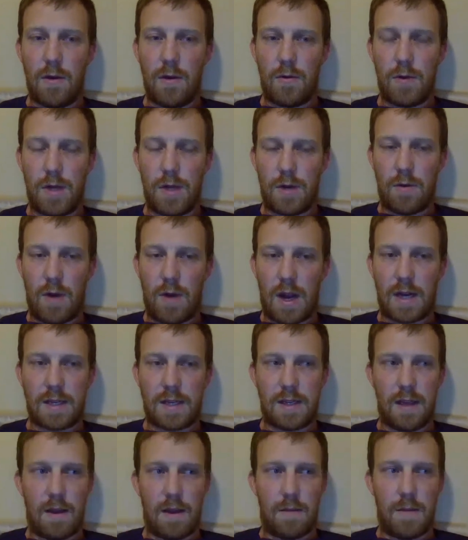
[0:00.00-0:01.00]

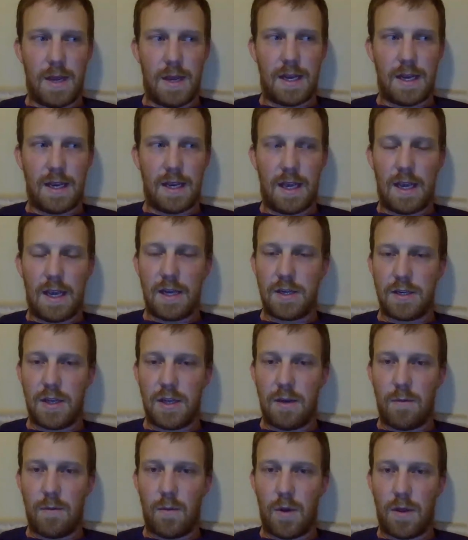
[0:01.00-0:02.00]
redirect them and engage
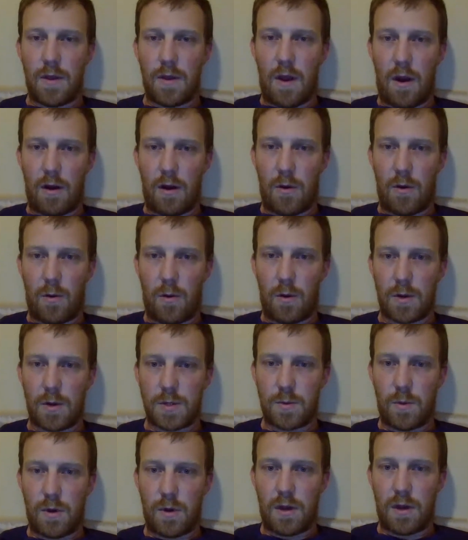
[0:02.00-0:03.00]
them with our
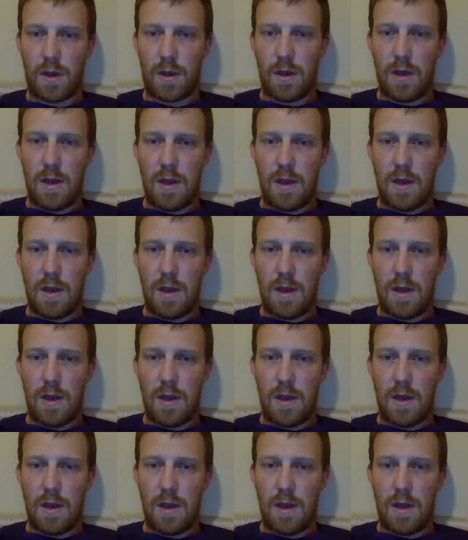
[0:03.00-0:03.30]
coursework.